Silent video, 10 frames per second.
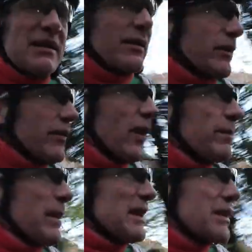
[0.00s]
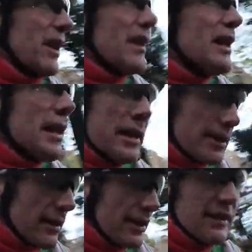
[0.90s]
75 psi,
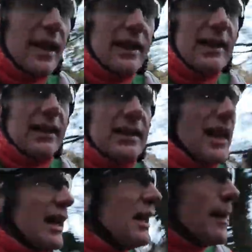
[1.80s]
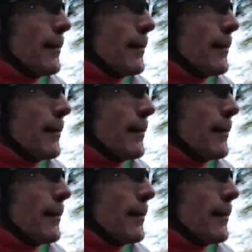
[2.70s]
so there's nothing in it there.